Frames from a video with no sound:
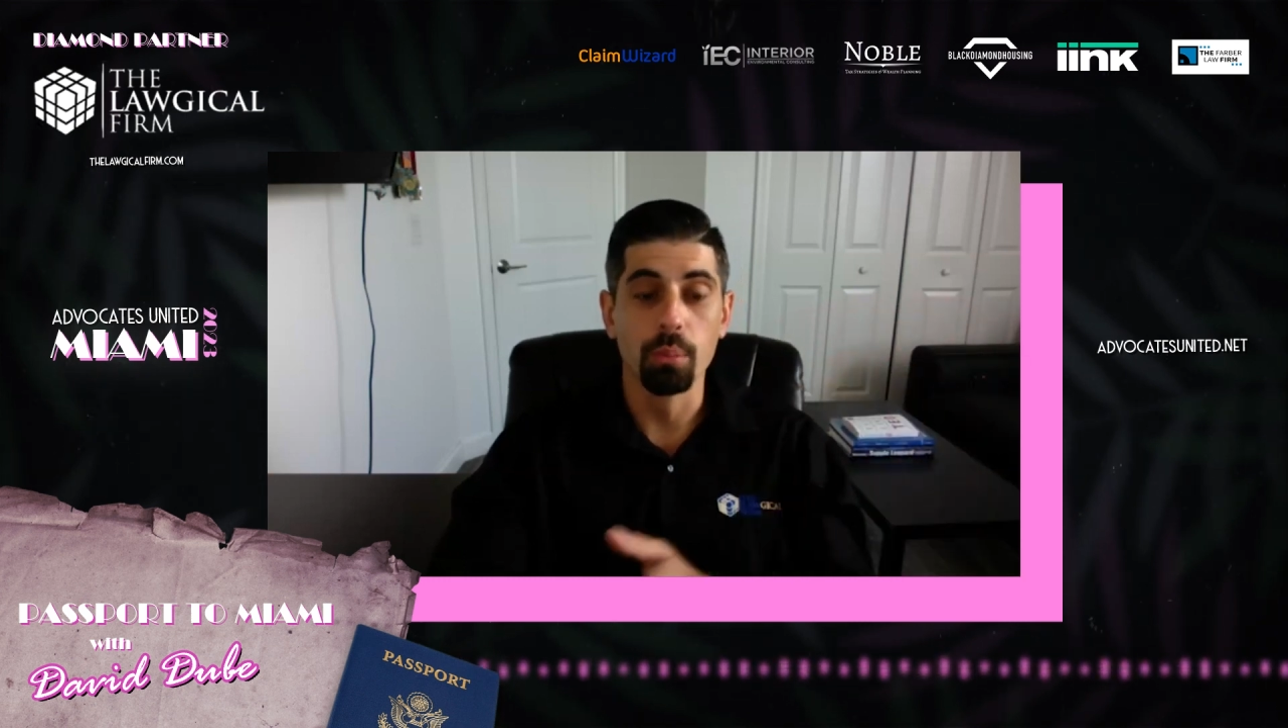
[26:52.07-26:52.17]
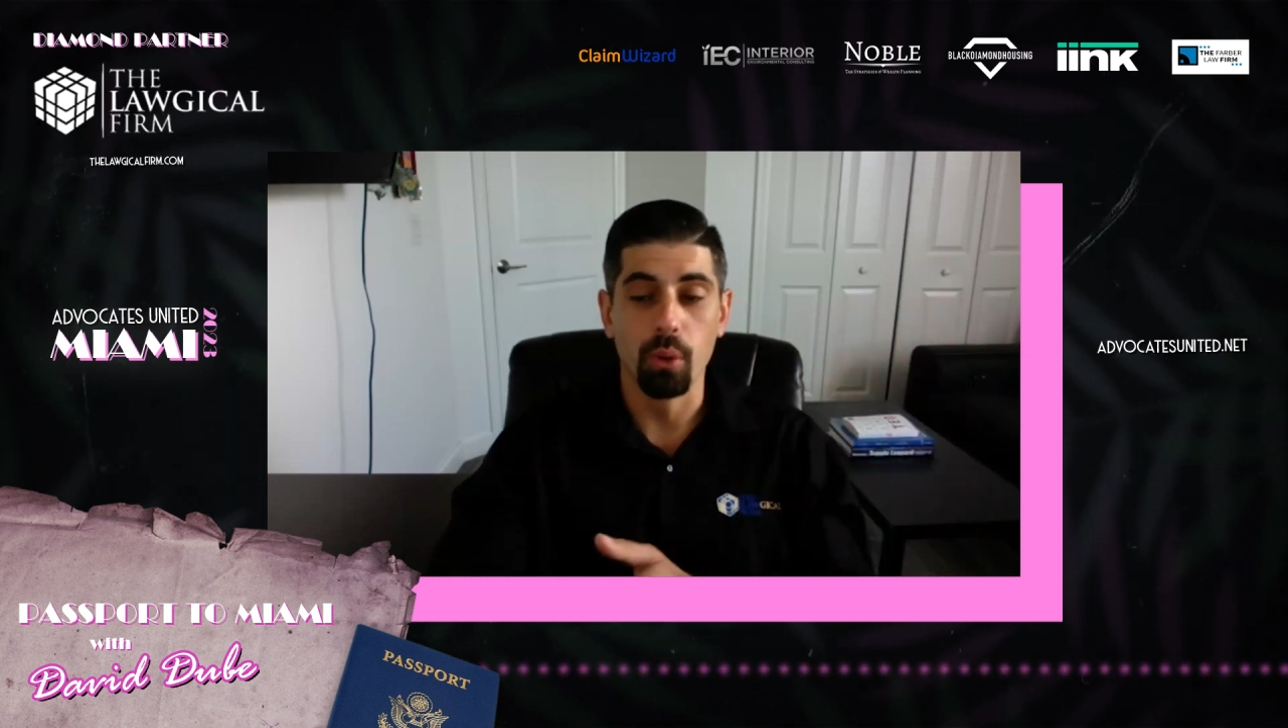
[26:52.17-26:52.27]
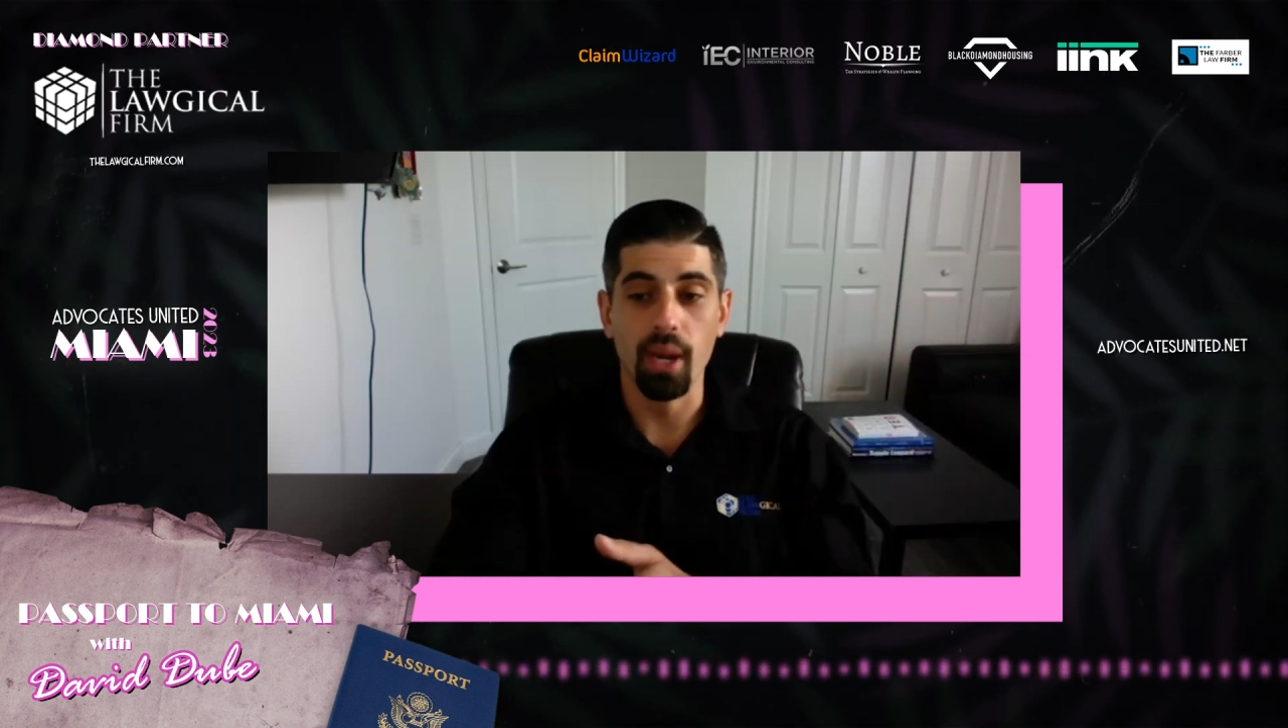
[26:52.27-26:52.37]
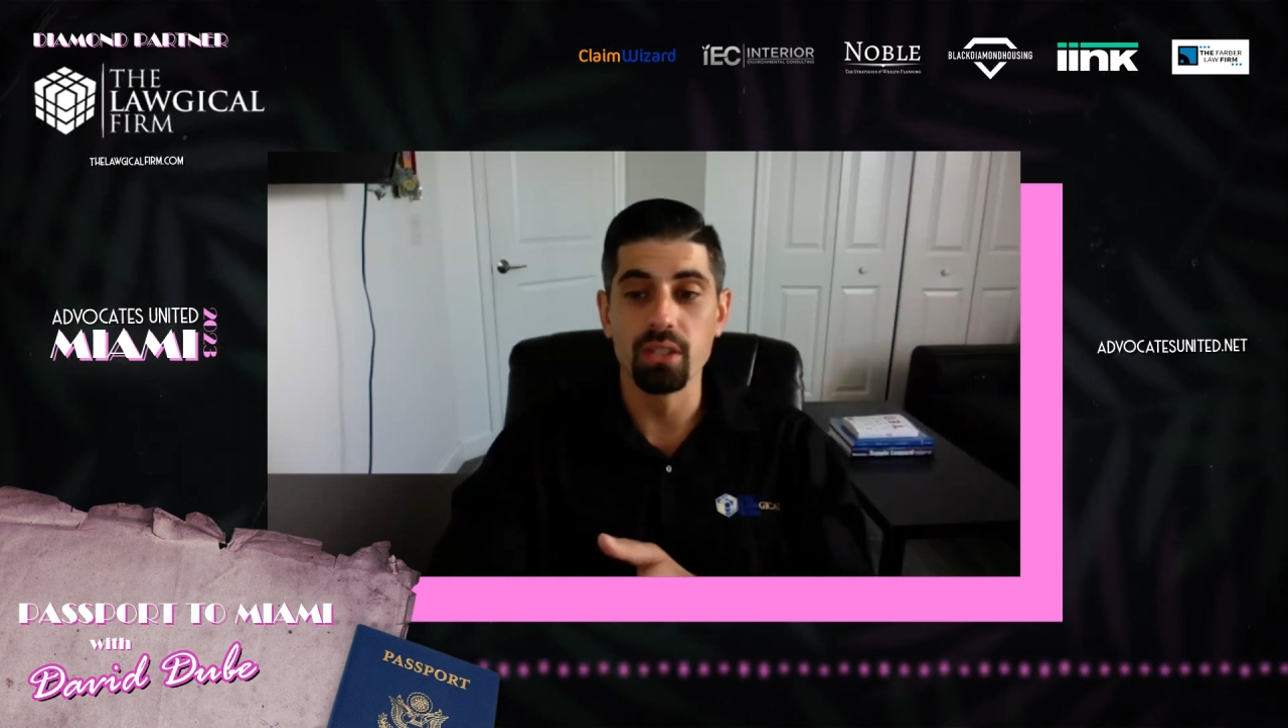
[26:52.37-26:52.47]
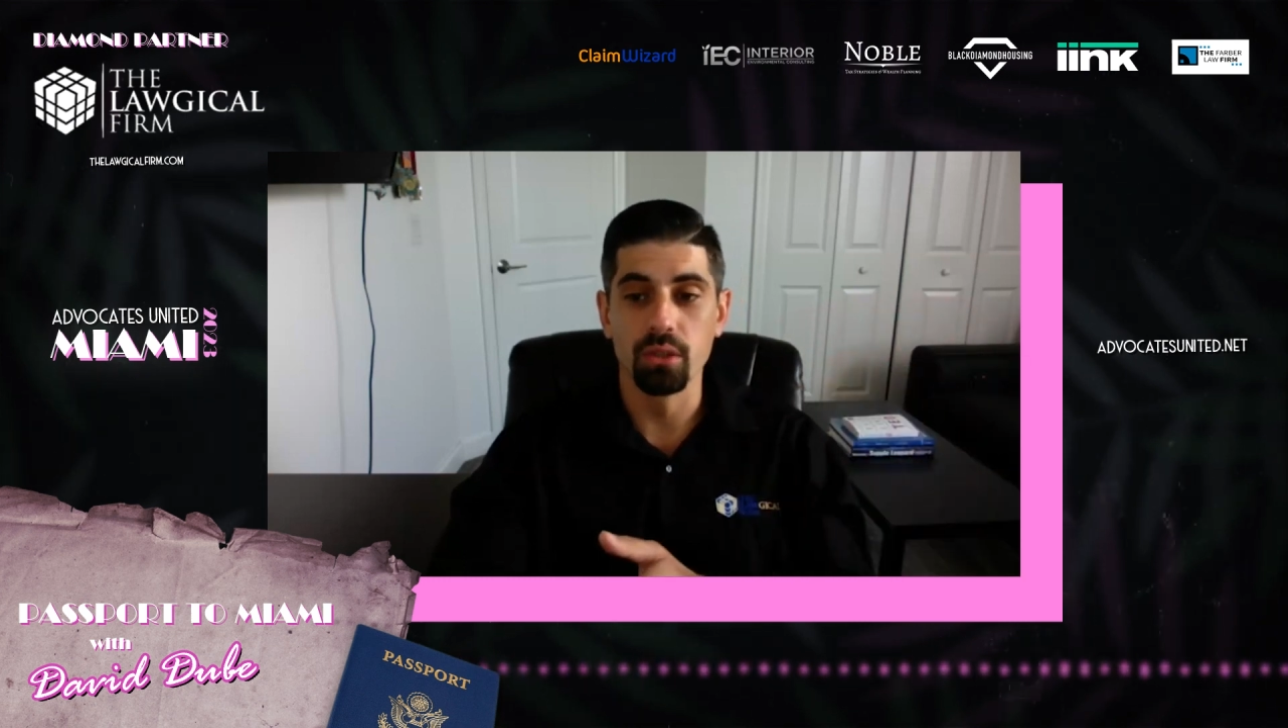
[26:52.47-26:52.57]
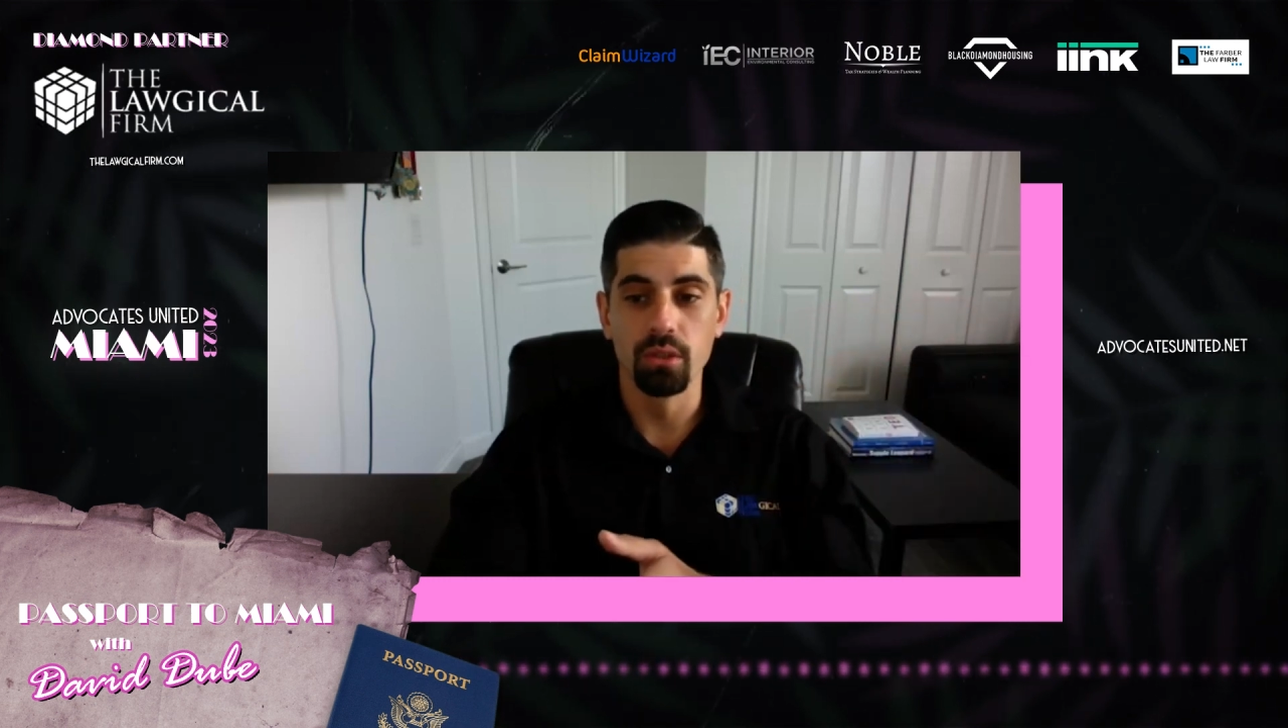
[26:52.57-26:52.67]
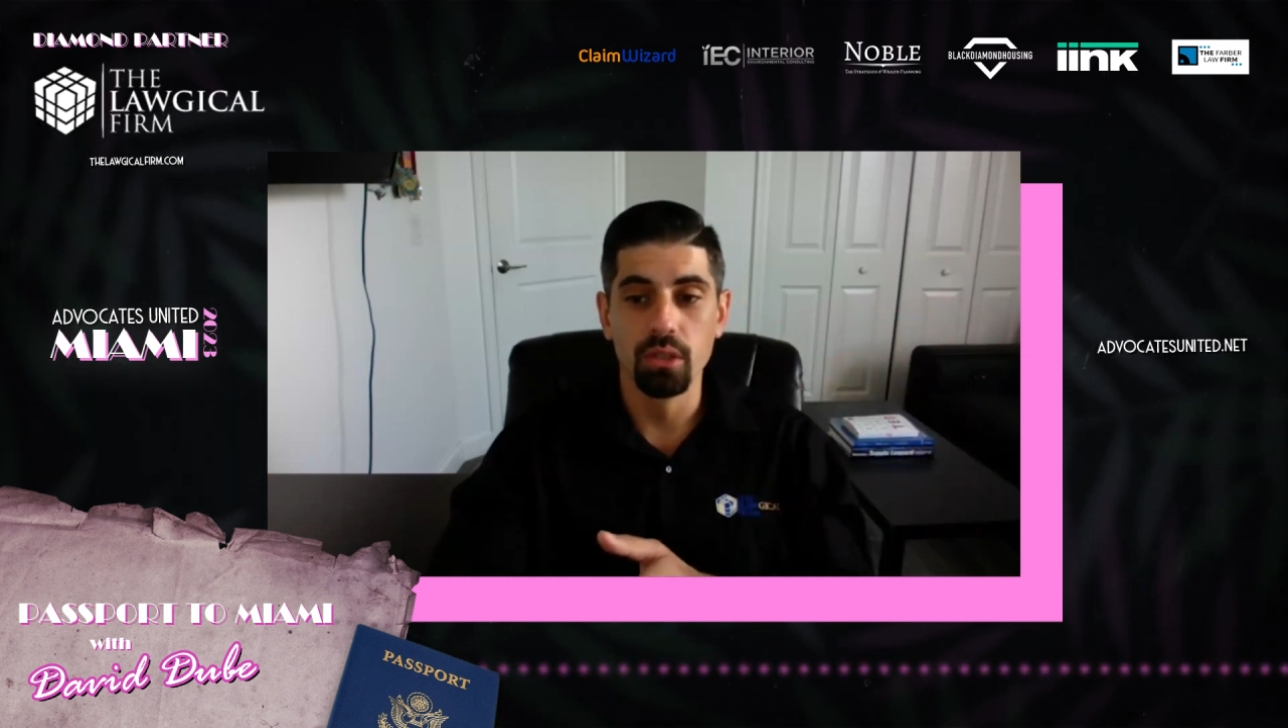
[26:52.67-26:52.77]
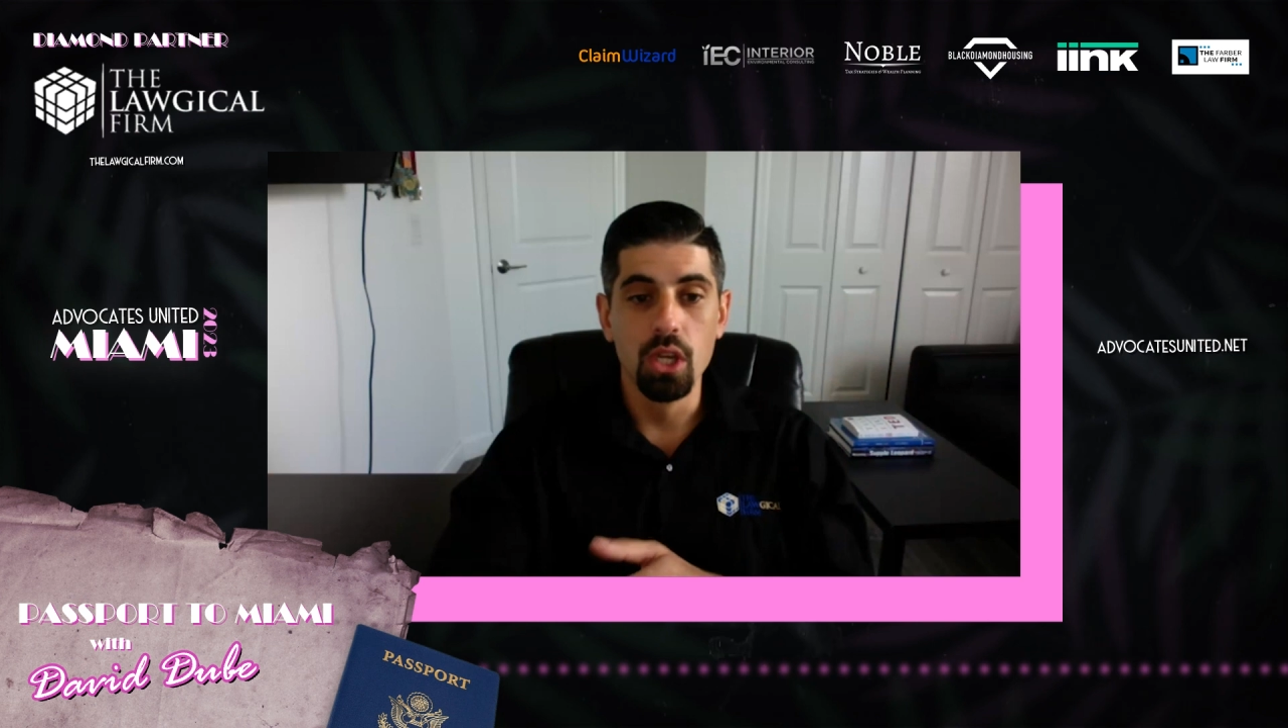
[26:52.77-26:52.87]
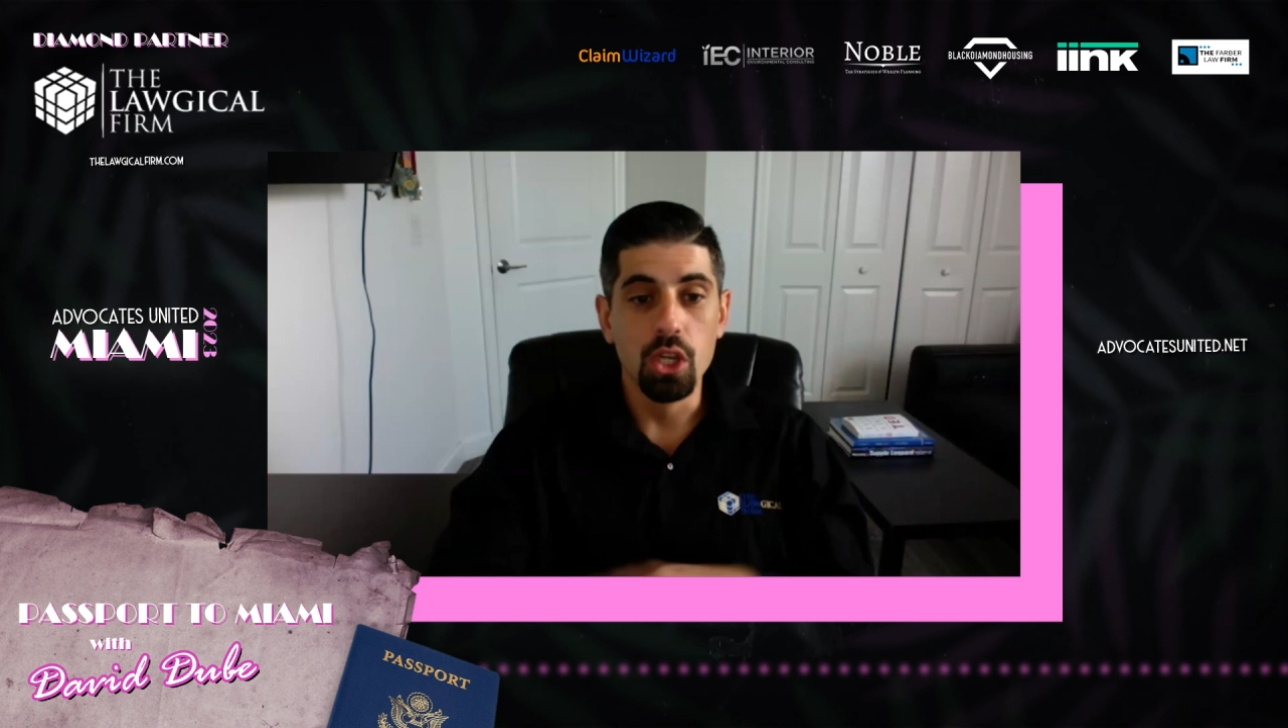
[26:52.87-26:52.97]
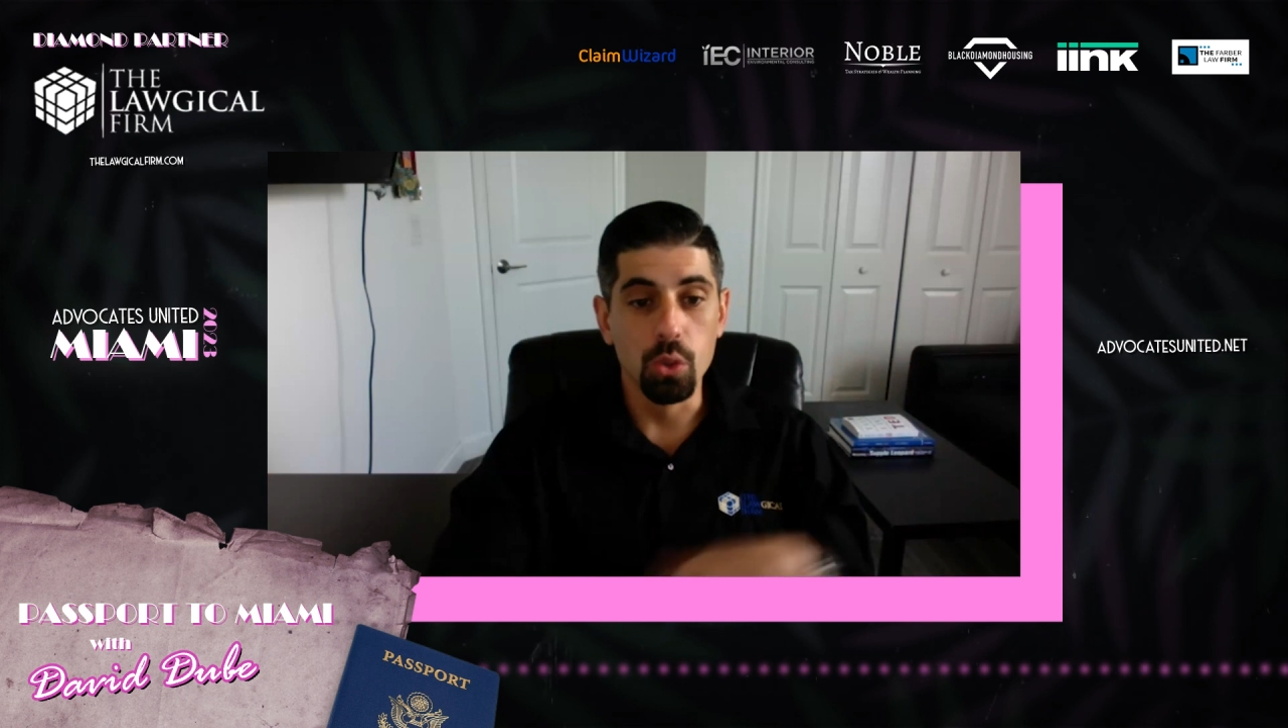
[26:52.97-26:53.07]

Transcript: appraisal,